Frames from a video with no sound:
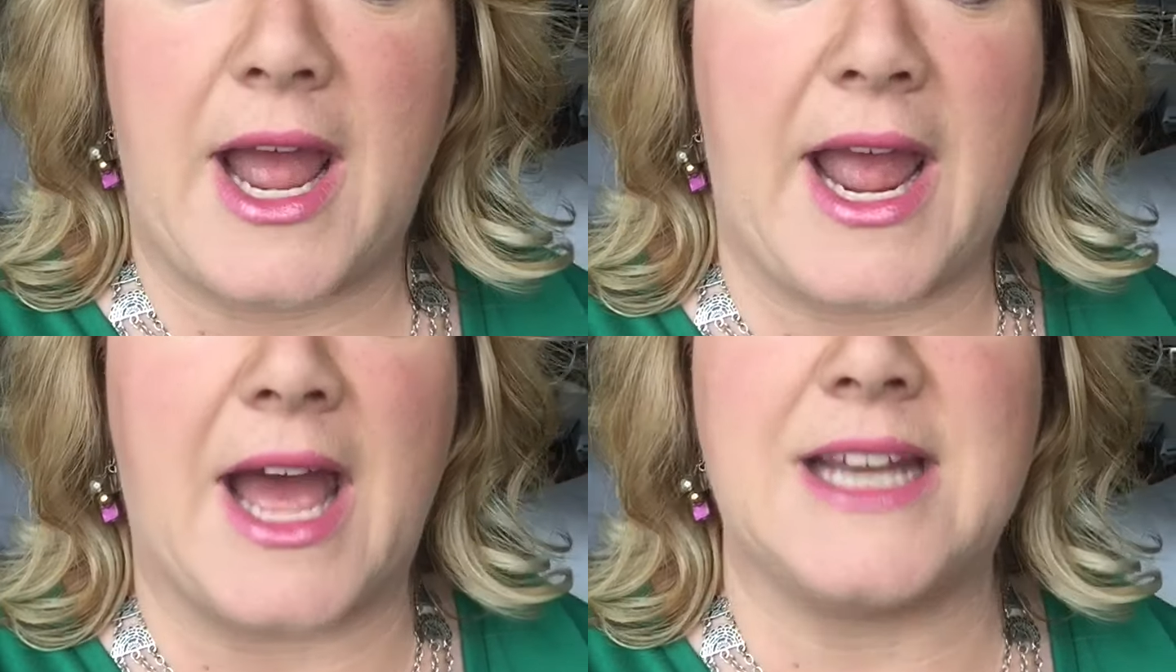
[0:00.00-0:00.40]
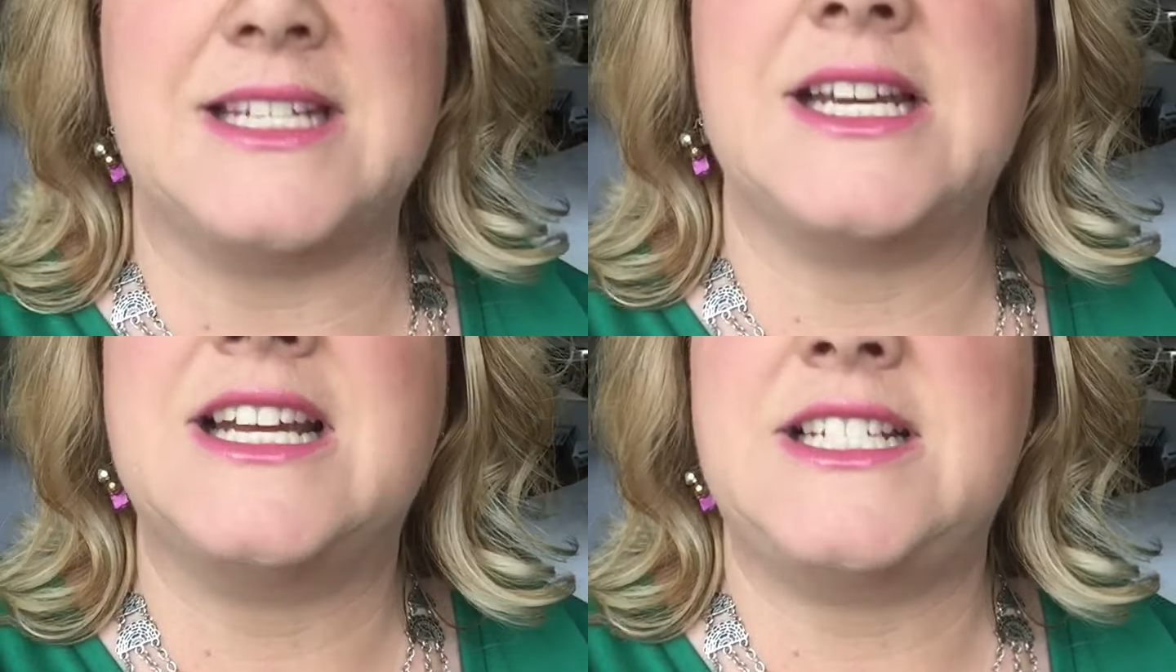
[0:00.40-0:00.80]

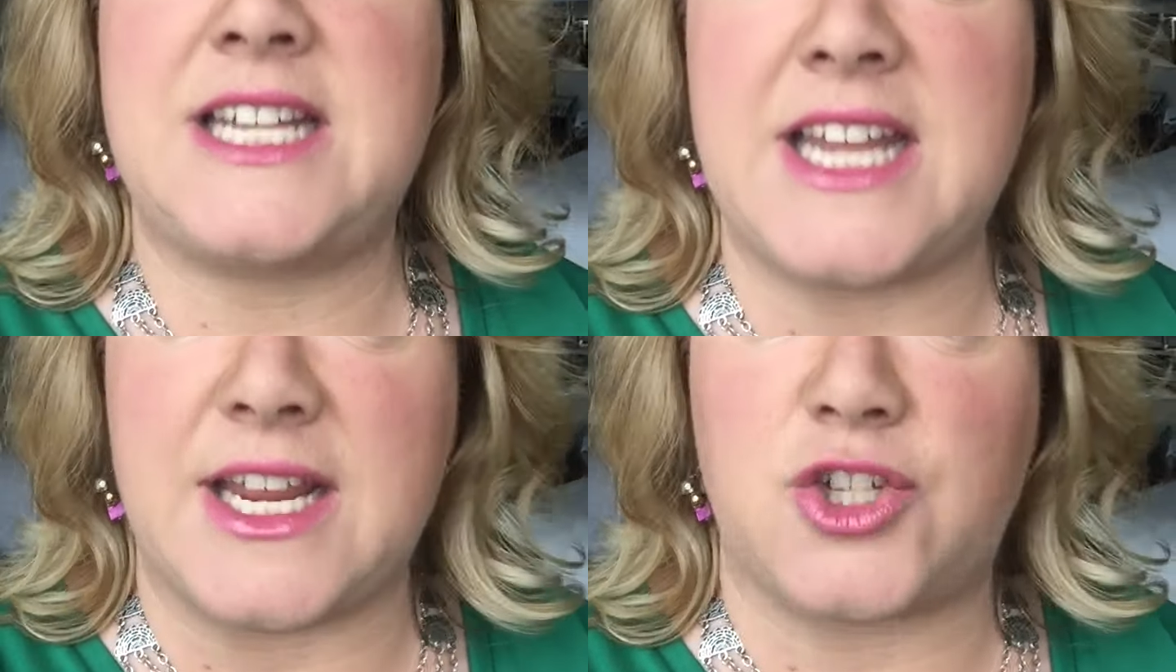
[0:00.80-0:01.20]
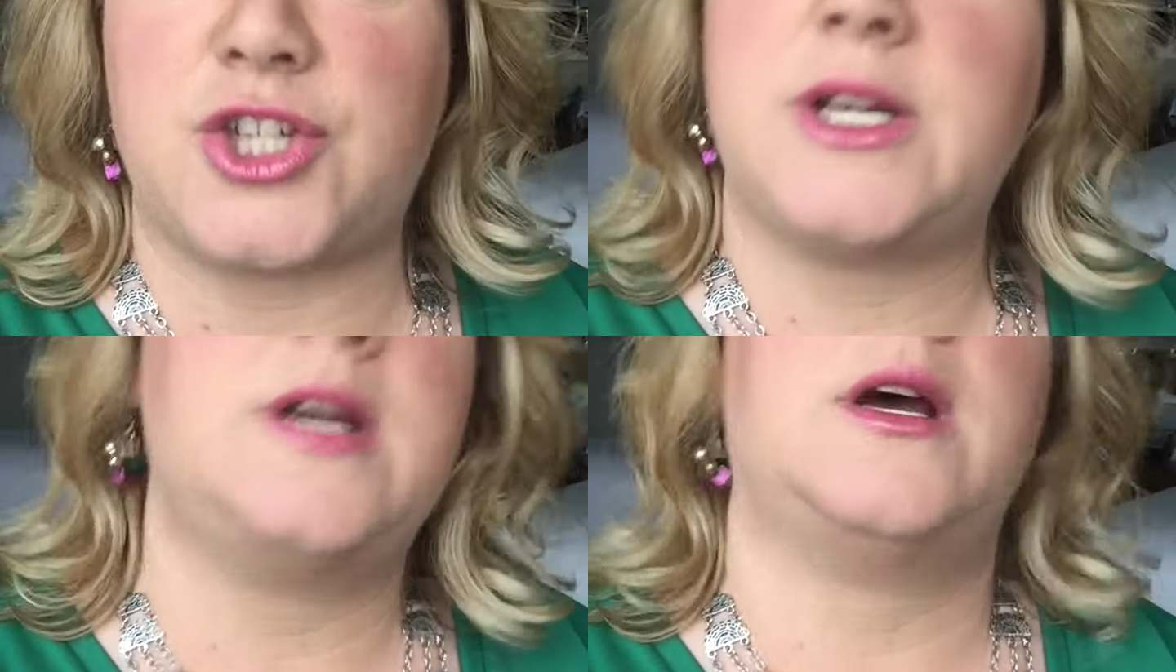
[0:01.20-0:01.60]
and
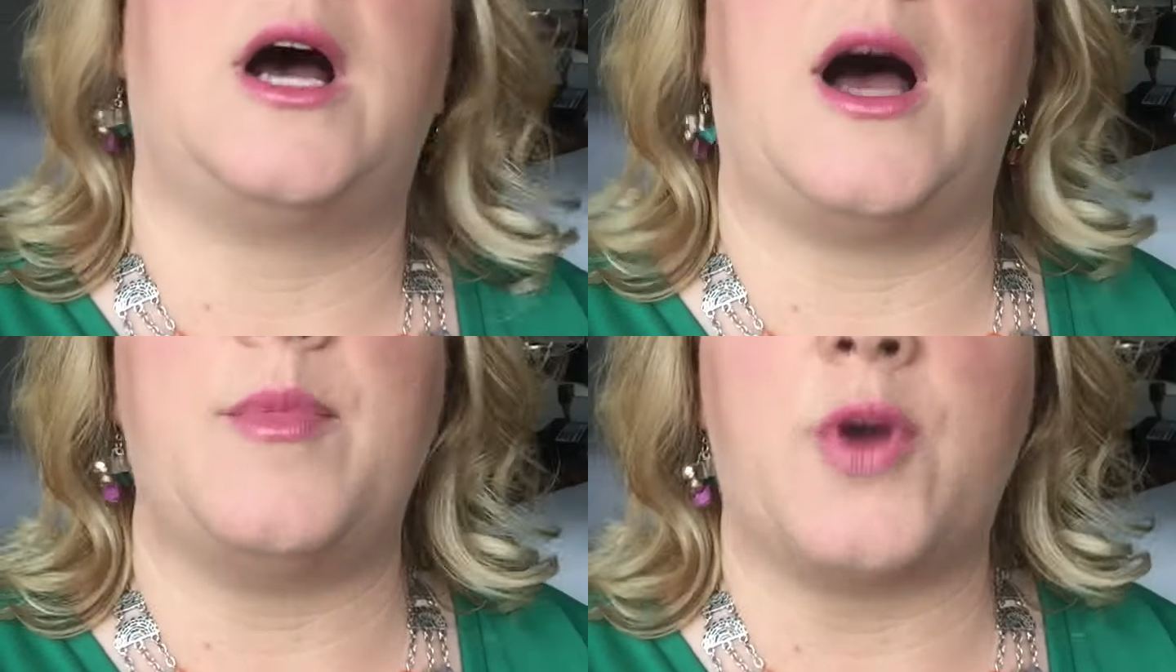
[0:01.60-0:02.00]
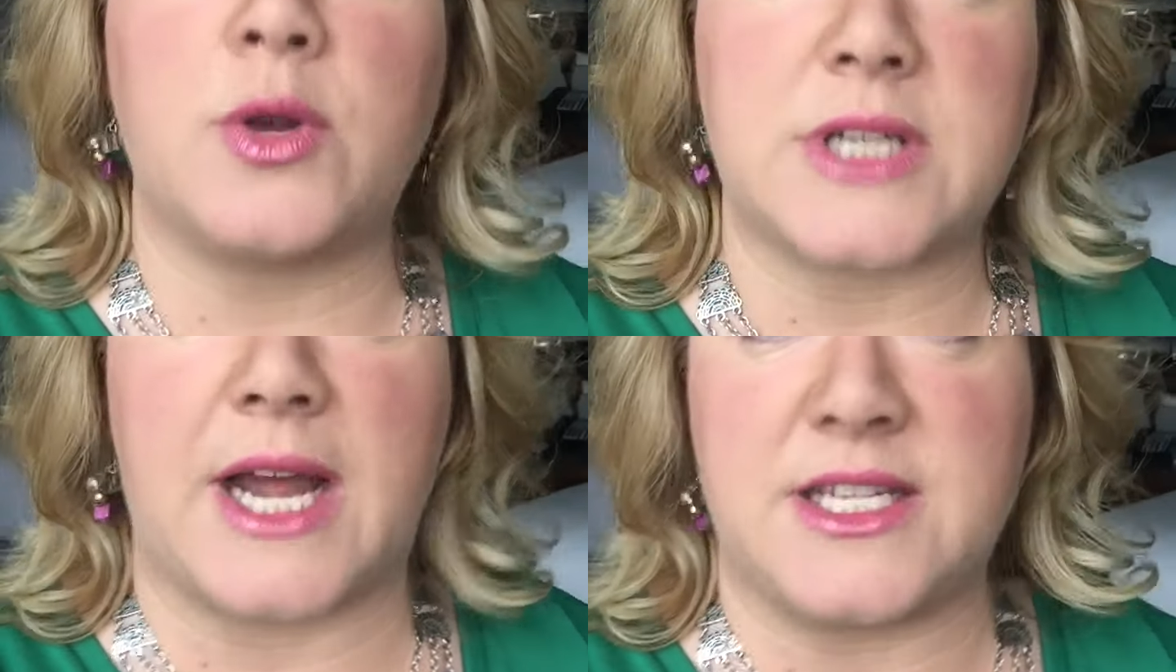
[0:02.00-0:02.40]
teach, um,
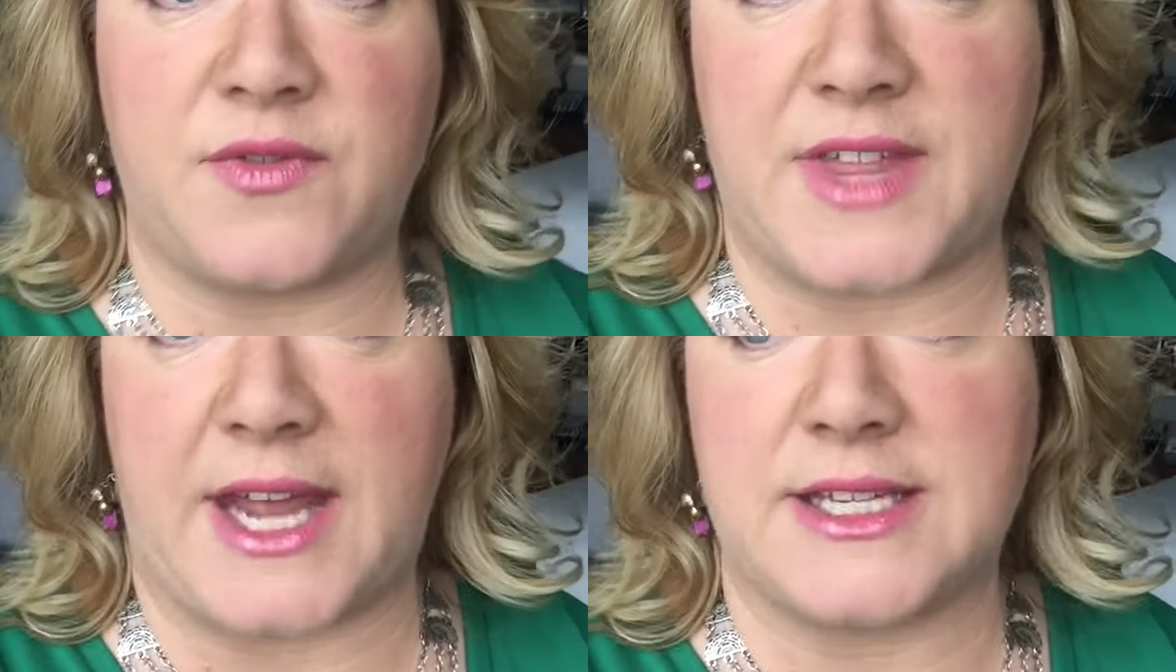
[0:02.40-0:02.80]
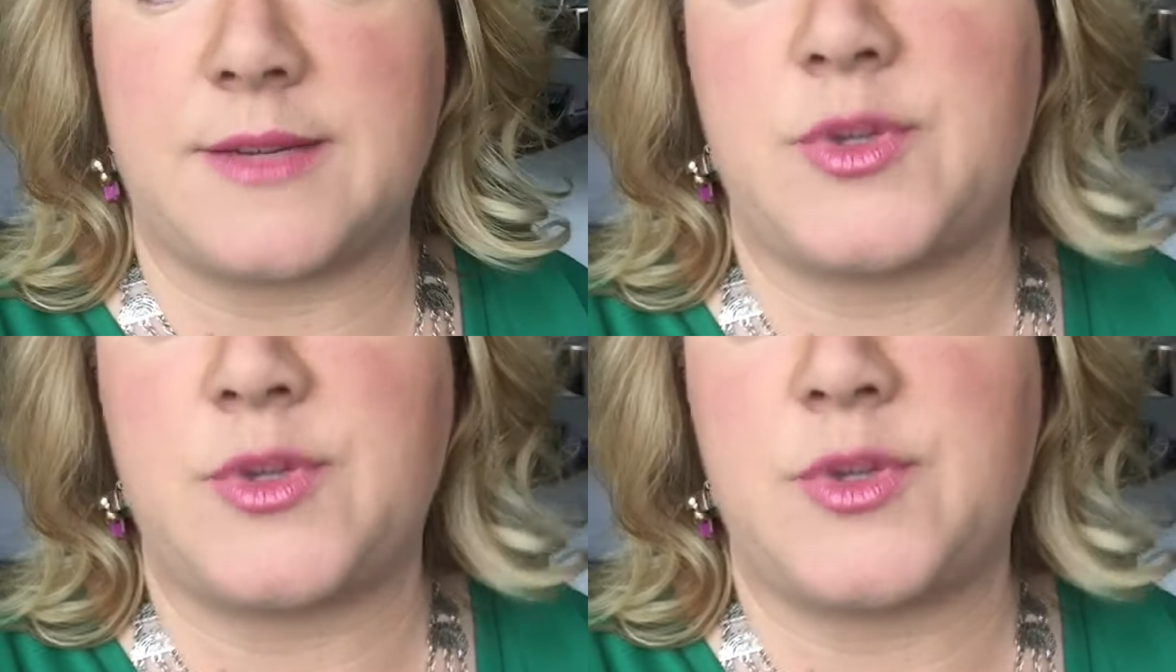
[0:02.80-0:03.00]
those kinds of things.